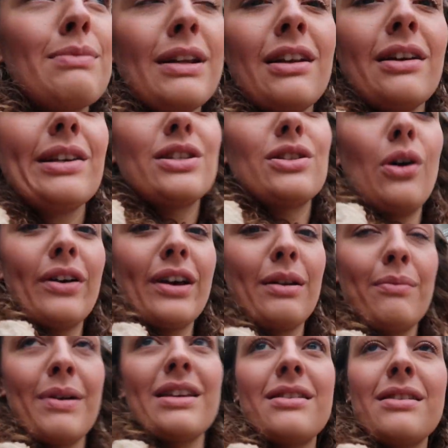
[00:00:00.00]
mainly like
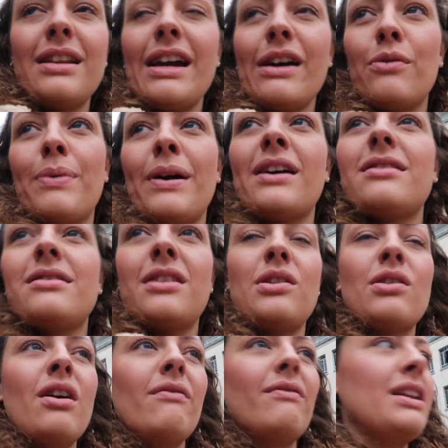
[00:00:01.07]
stocking bits and little bits that you
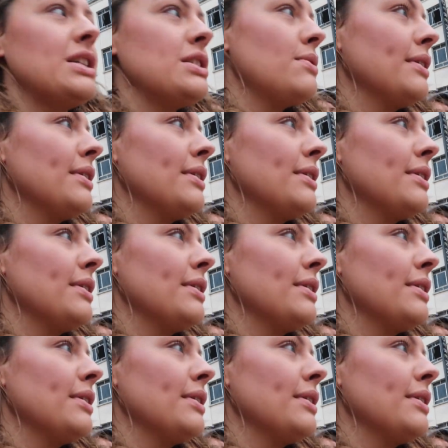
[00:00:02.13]
can't really do